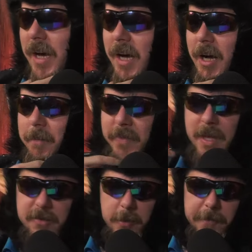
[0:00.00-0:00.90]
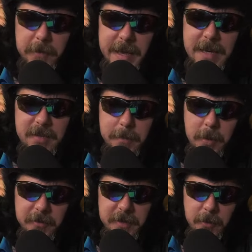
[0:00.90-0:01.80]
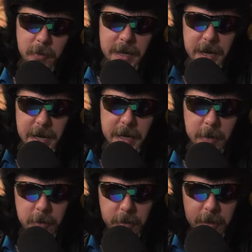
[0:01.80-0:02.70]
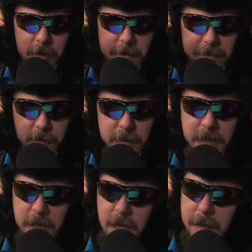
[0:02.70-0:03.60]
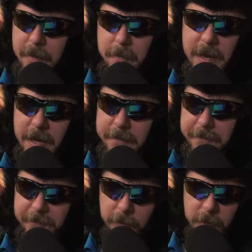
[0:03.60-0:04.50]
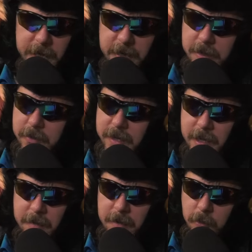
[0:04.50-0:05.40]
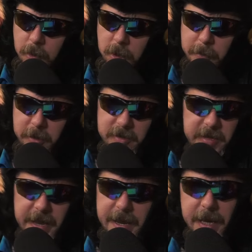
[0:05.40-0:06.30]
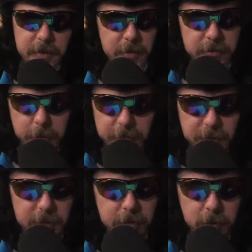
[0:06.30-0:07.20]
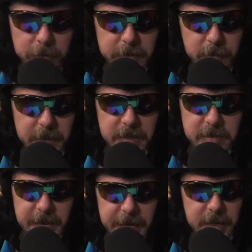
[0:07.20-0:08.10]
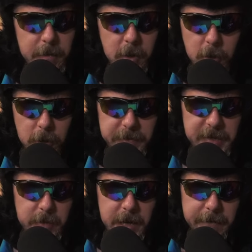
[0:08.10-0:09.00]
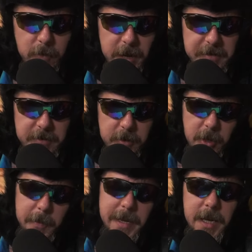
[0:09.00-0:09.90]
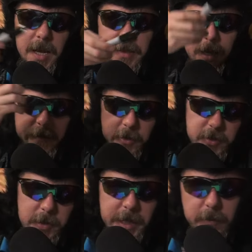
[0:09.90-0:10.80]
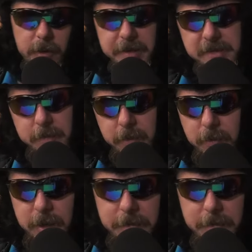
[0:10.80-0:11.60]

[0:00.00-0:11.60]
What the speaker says: So for that, Tim Burton's going to rank higher for me, but man, Franco and Wahlberg tank those two fucking movies for me. Tank them hard. That's why I have Rise so low, but I've heard you like Rise. Tell me why.